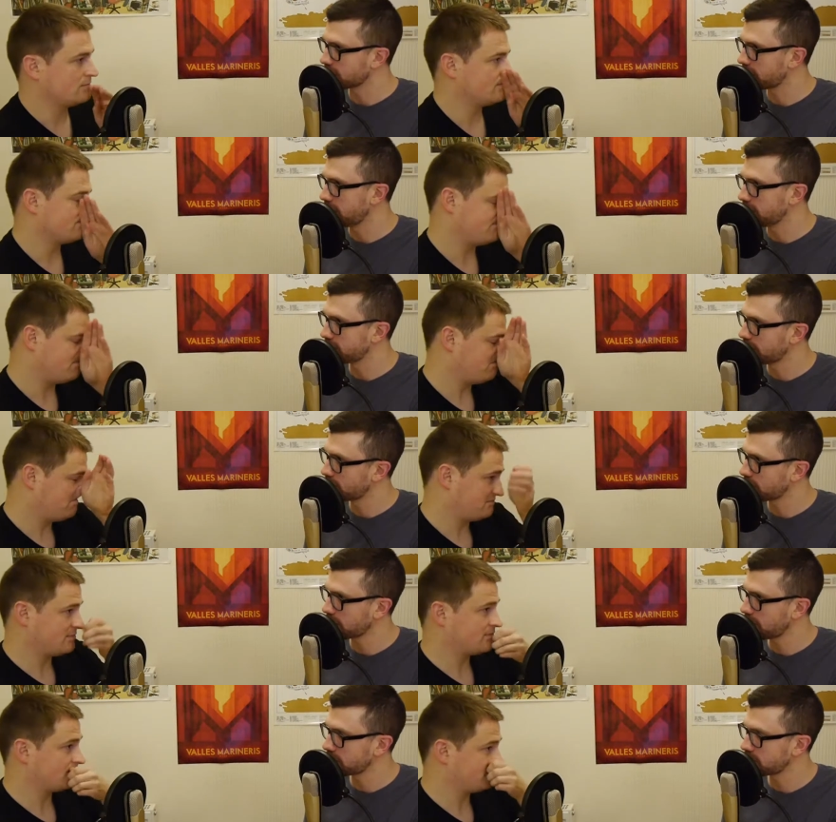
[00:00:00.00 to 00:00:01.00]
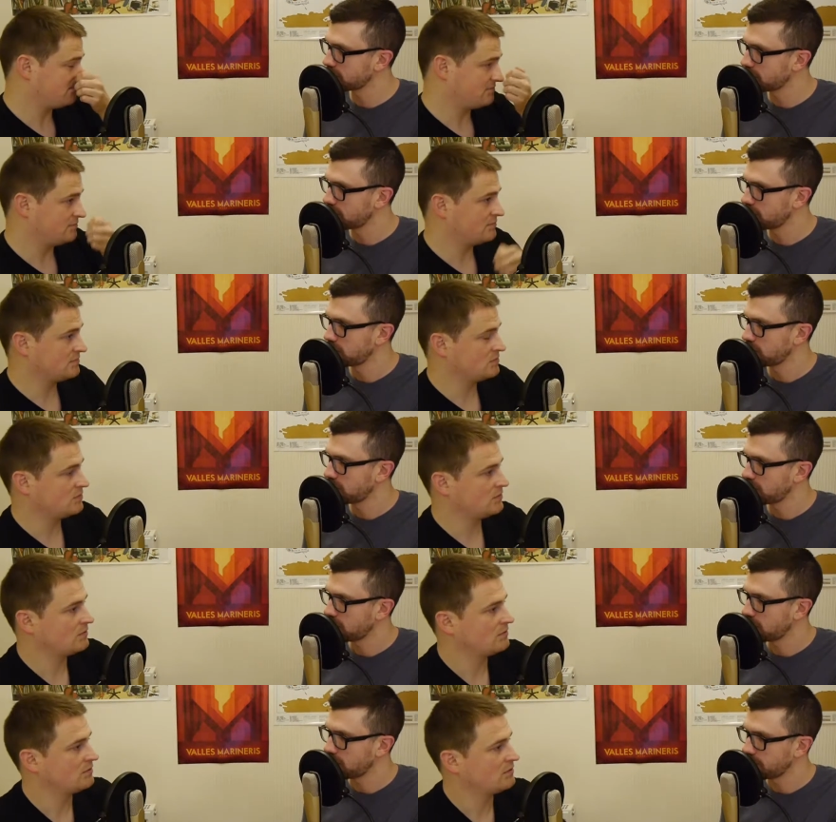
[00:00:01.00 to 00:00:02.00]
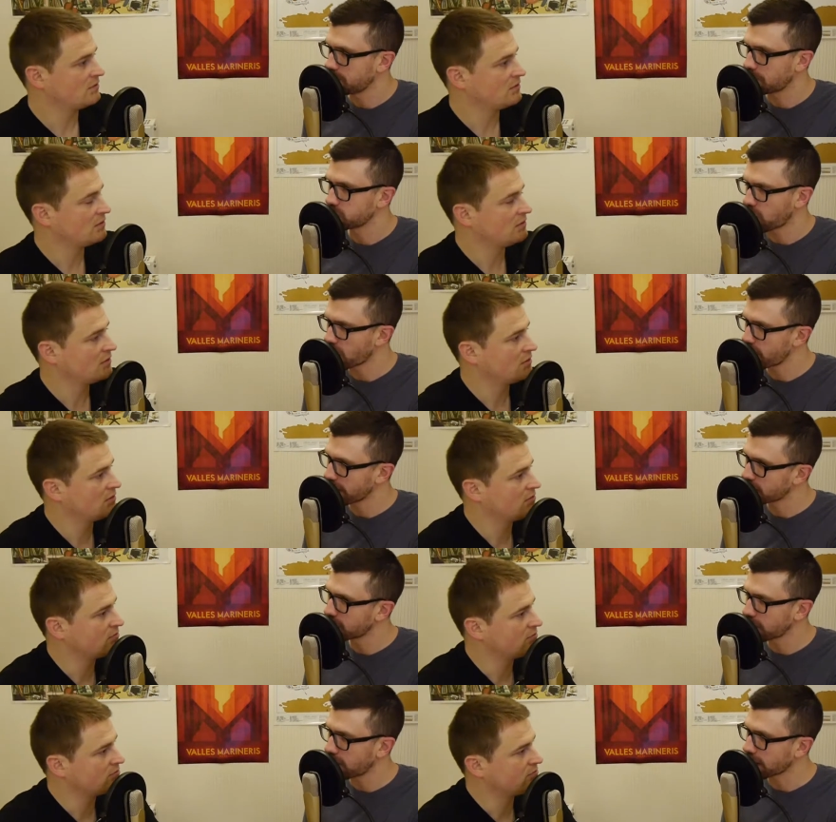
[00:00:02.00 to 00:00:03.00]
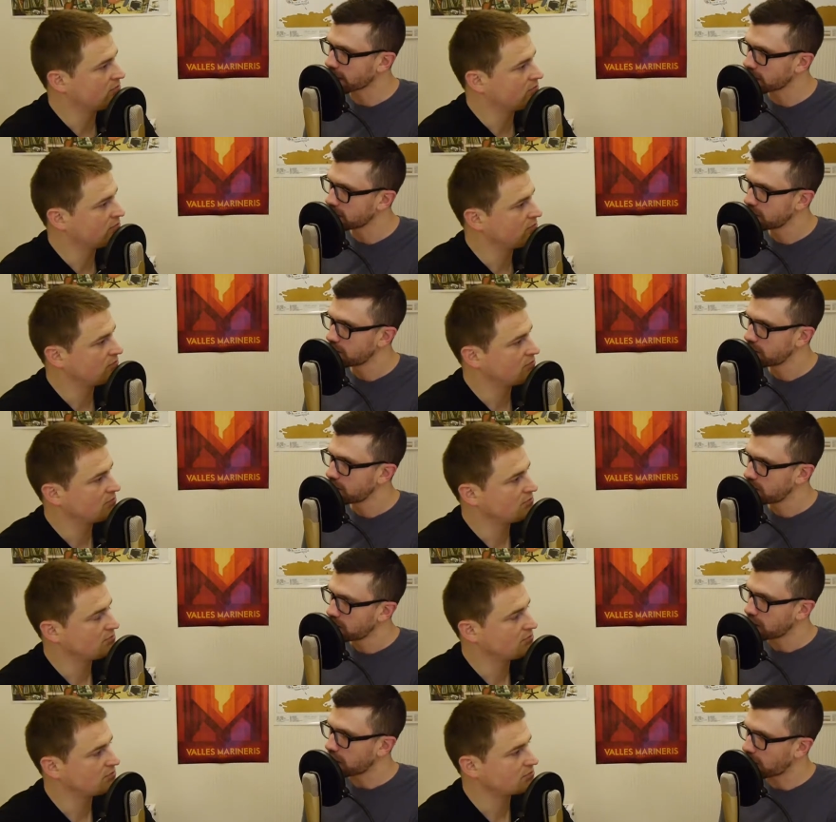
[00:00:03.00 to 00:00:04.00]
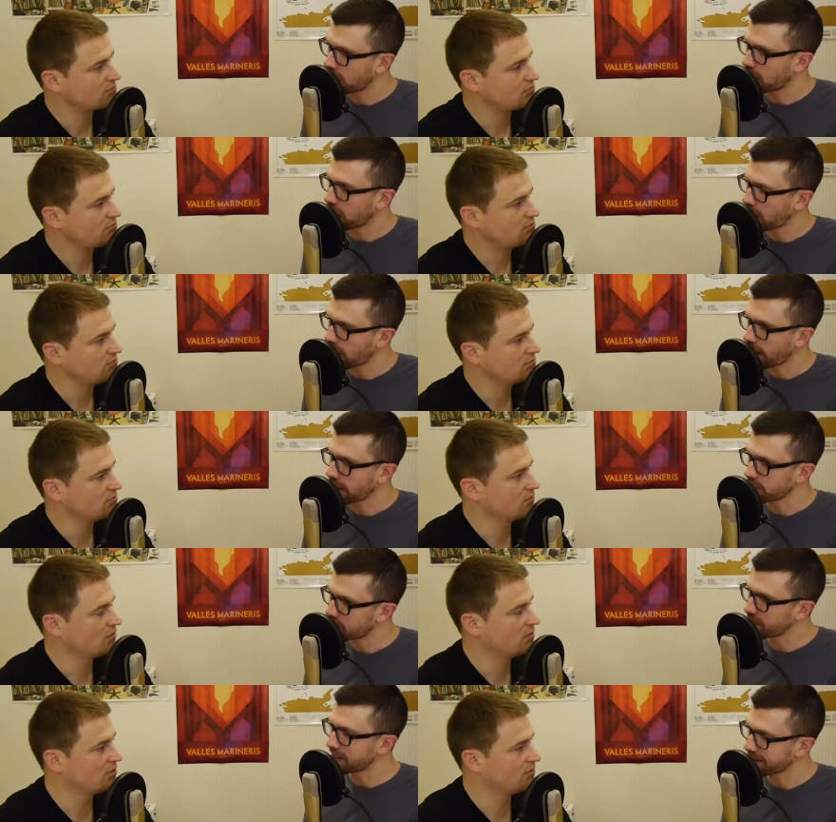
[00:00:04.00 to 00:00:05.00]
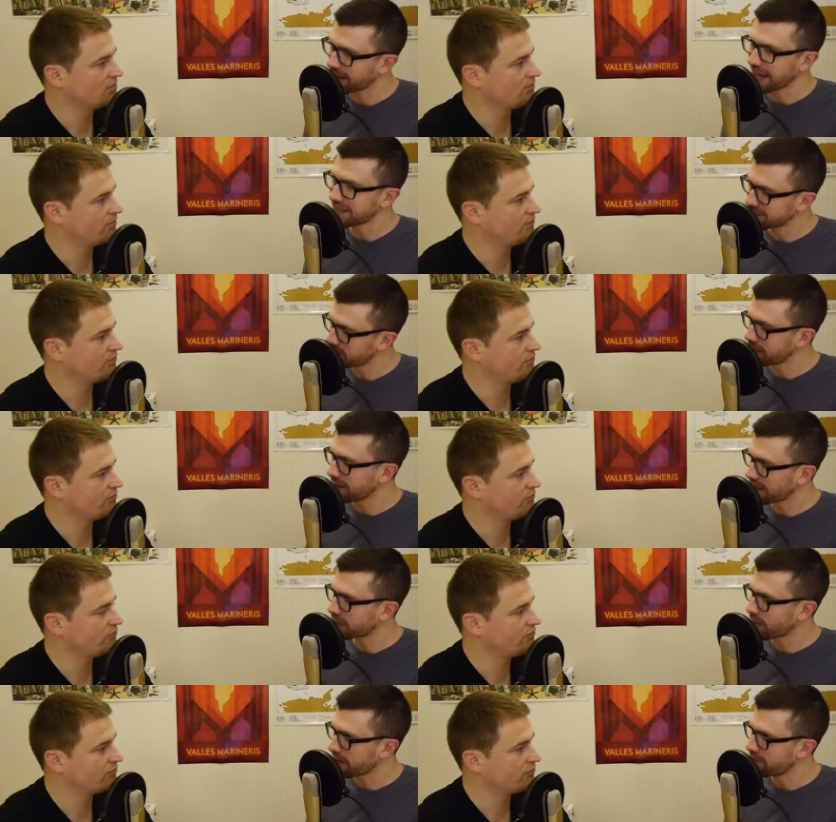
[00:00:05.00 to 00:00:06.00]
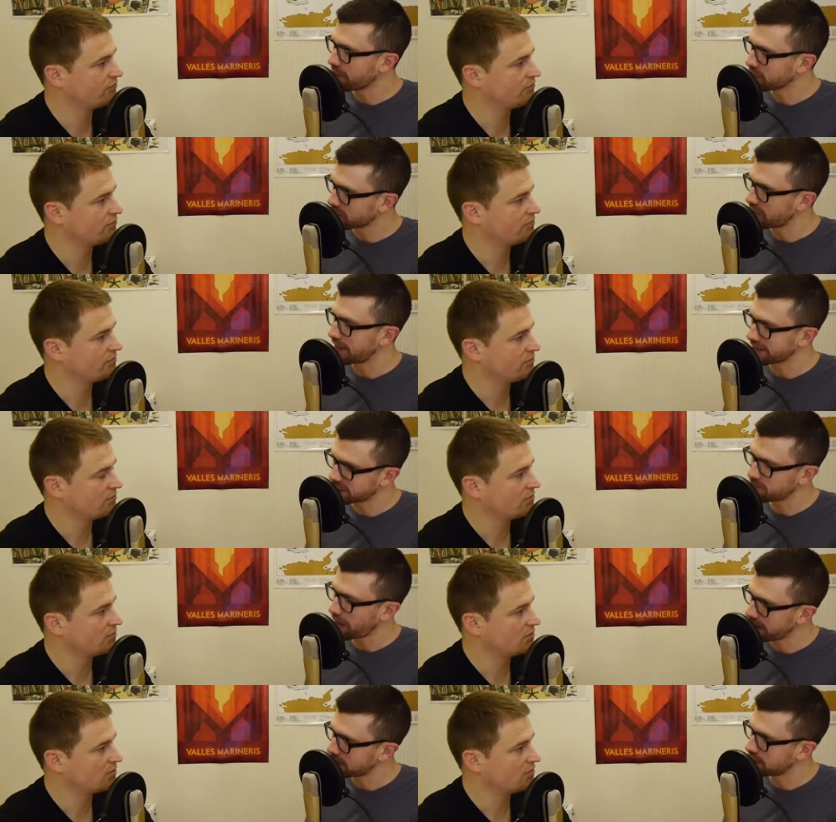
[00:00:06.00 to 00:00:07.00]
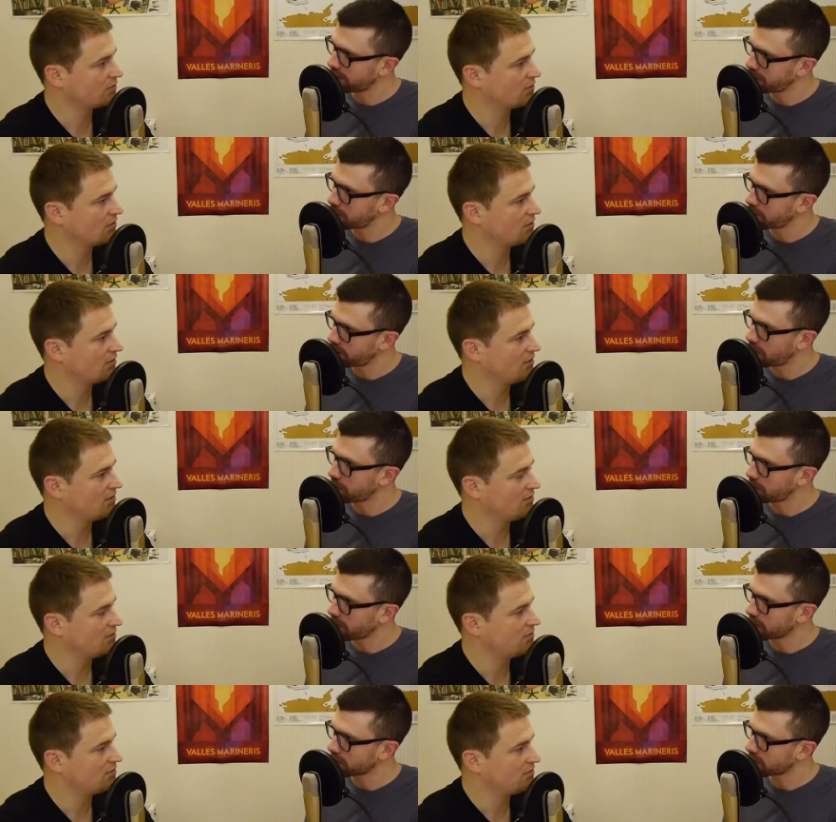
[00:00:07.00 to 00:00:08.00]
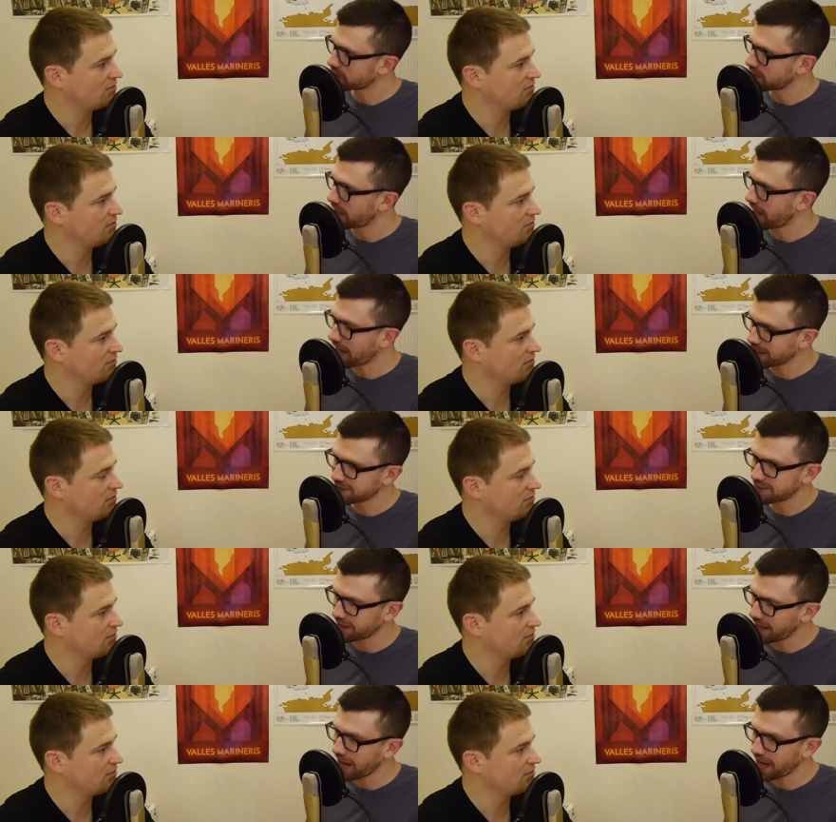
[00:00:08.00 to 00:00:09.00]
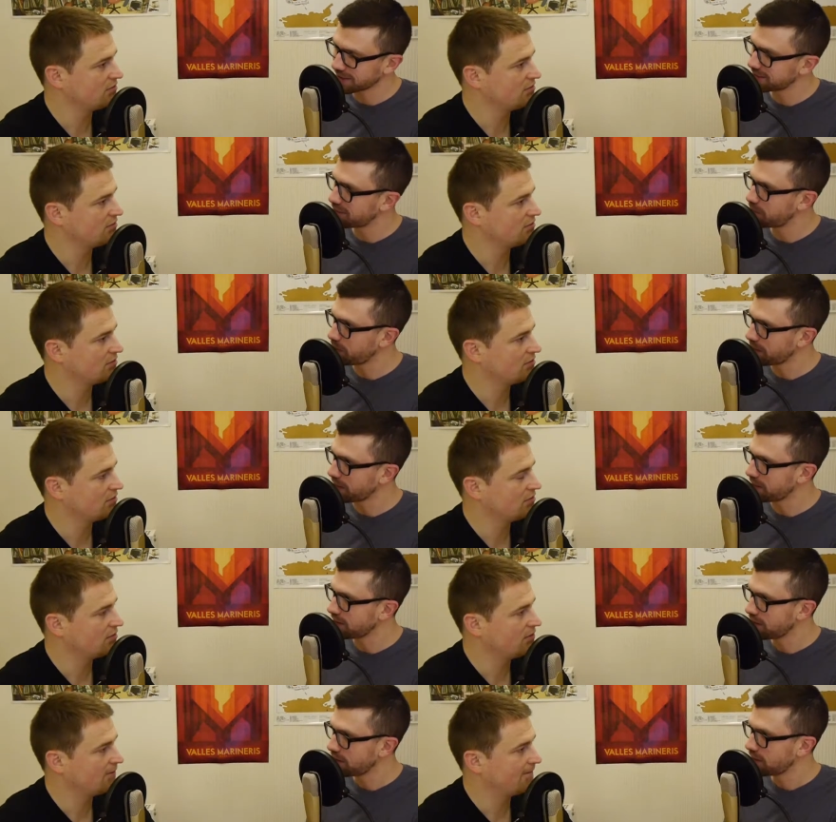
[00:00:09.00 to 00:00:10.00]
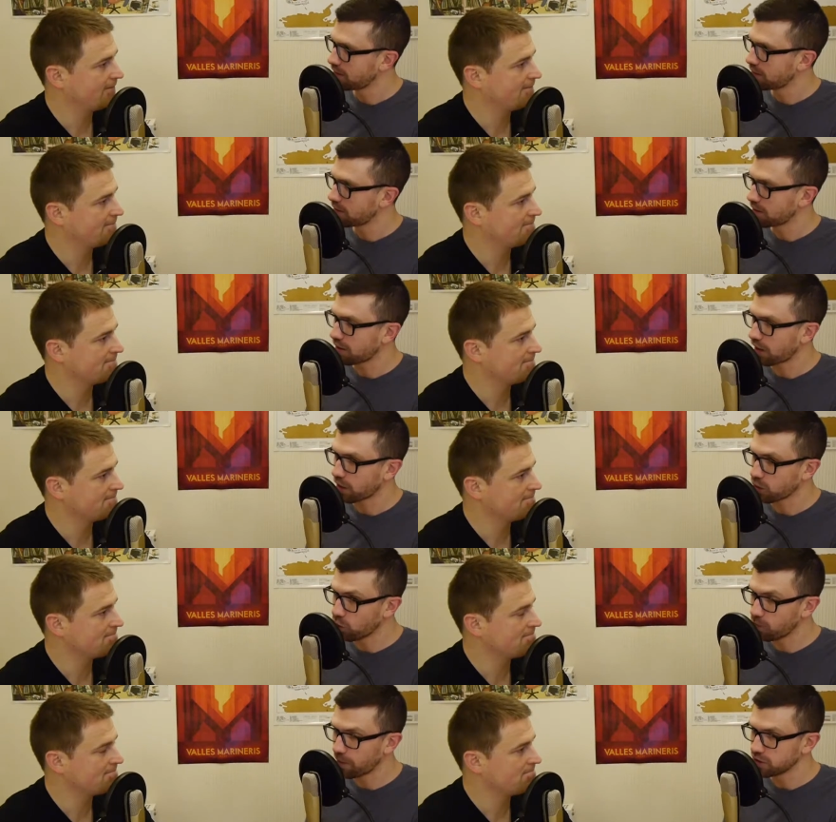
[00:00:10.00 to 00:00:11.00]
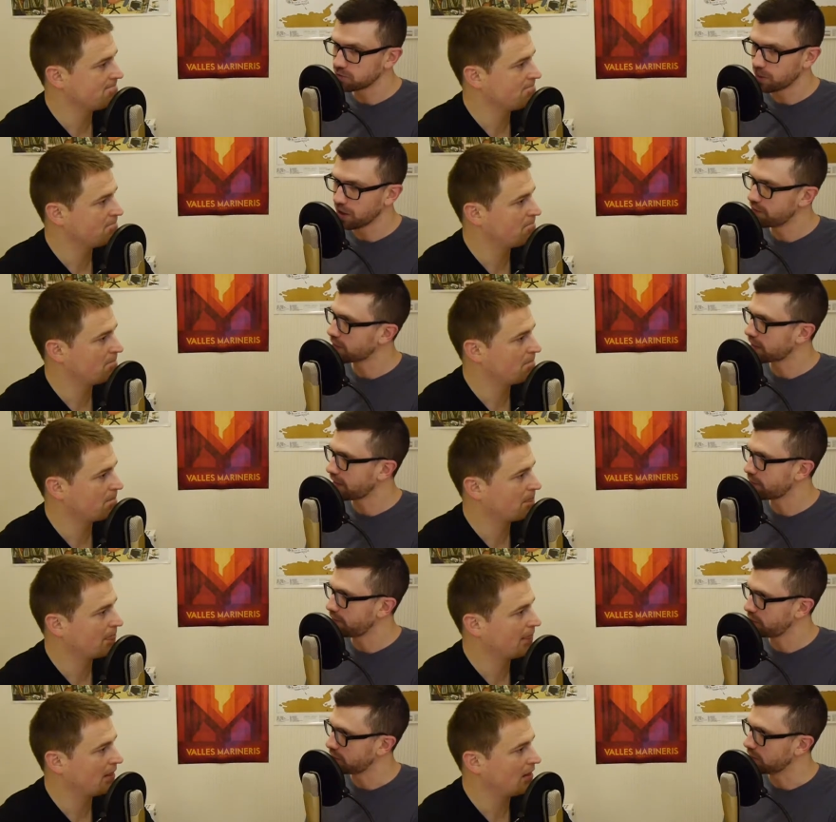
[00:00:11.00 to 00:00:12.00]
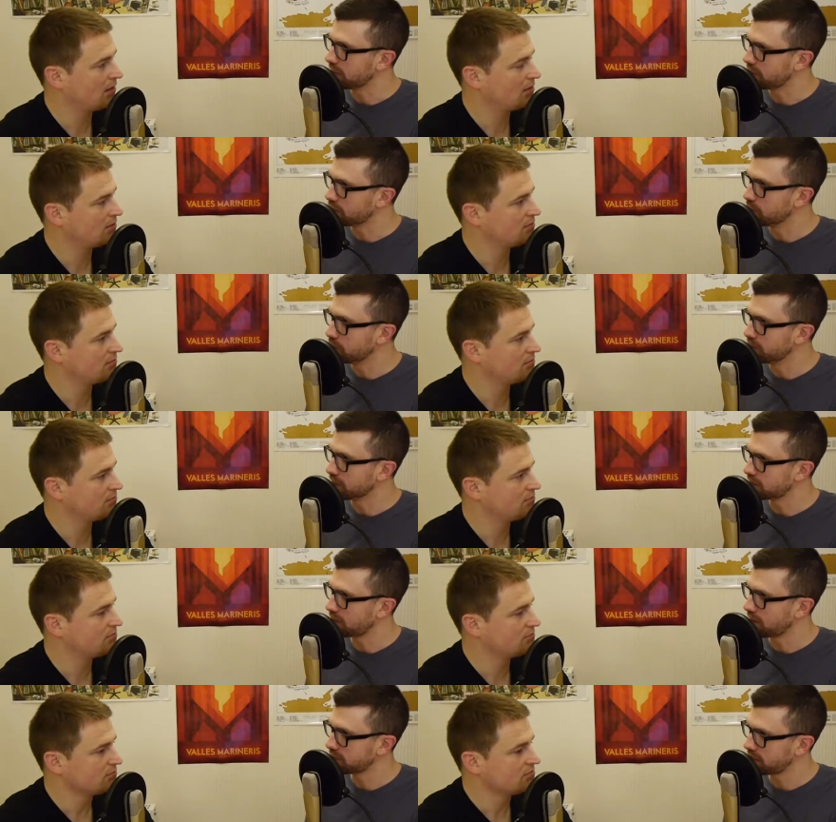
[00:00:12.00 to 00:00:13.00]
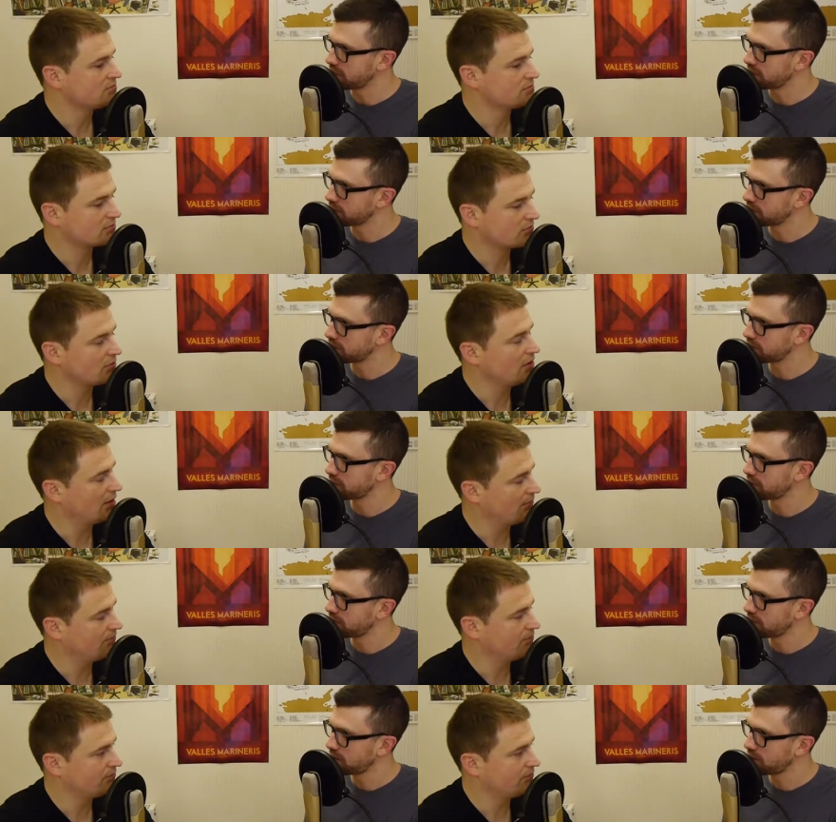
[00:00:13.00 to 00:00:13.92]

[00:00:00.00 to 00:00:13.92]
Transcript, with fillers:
Speaker 1: could kill itself, I guess. Um, I'm trying to think of it like to be again to be like a great filter that explains the Fermi, paradox. It has to, it has to be like almost perfectly efficient at removing civilizations. Yeah.